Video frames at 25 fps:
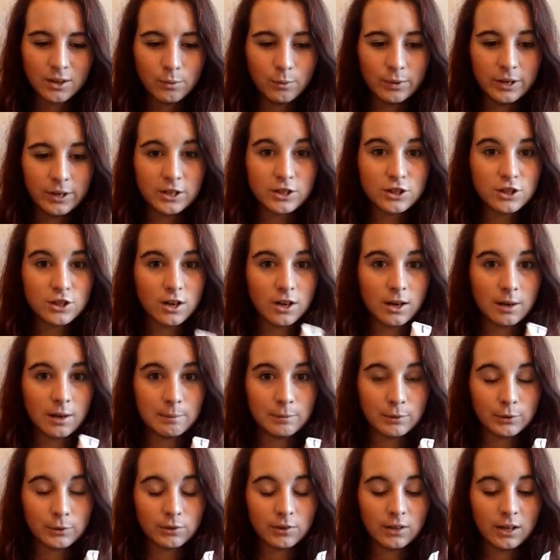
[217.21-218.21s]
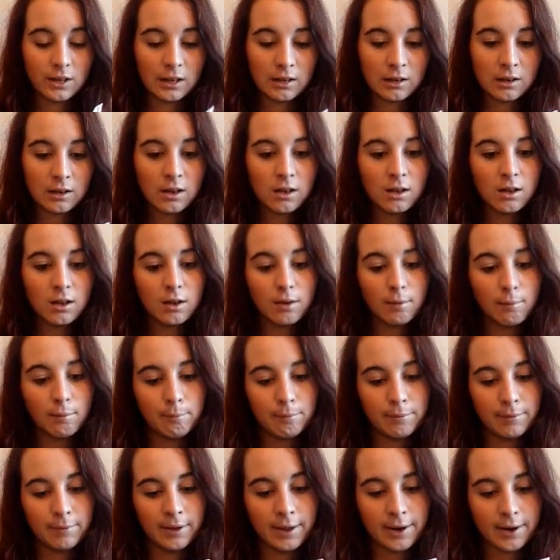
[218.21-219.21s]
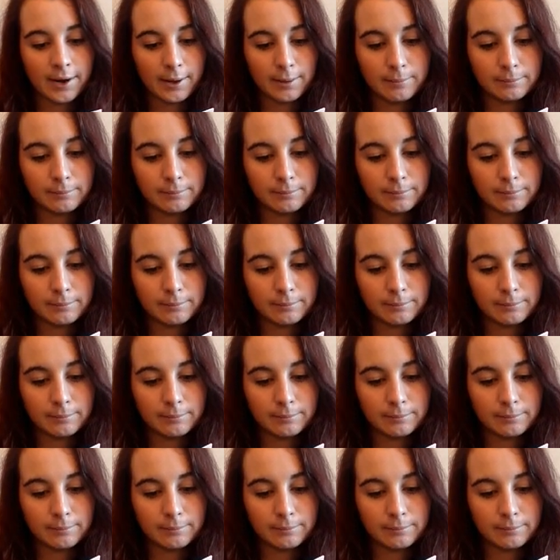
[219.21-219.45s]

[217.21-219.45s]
which I'm not in, but